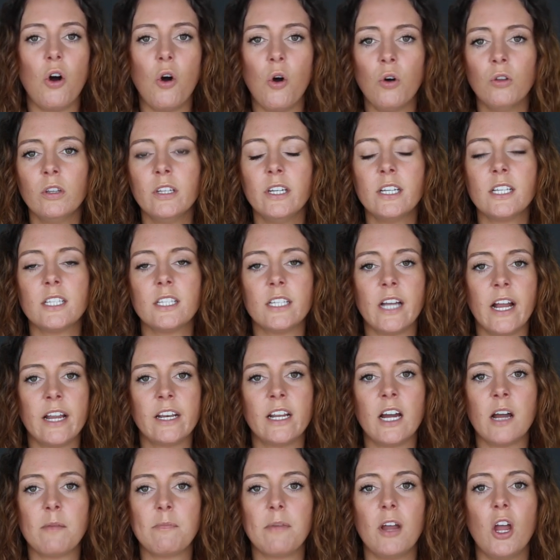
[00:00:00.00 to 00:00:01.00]
Only
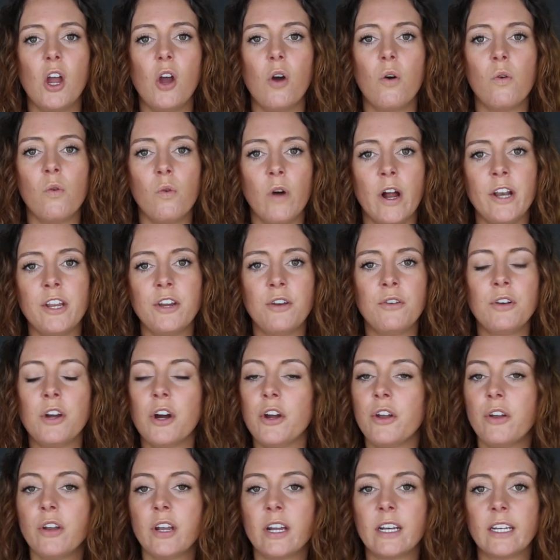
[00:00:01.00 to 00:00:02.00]
sign up when you know
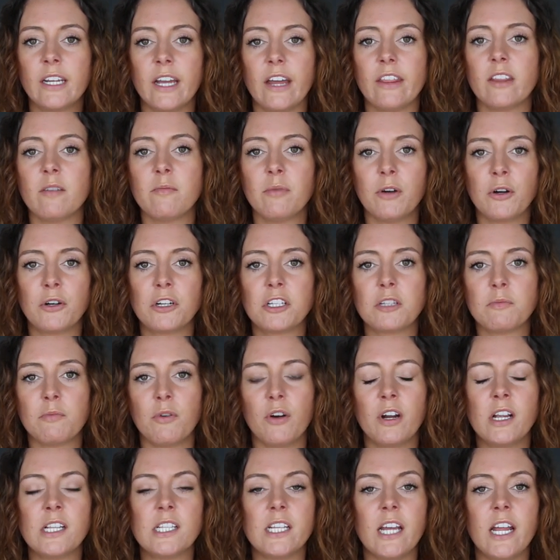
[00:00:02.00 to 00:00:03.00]
you can get the bonus
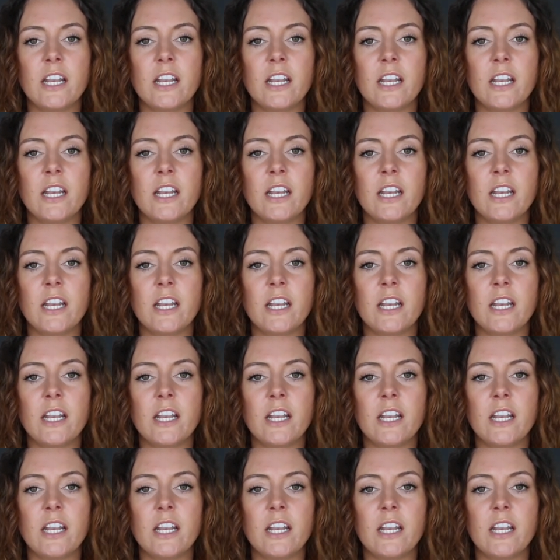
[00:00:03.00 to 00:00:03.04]
points.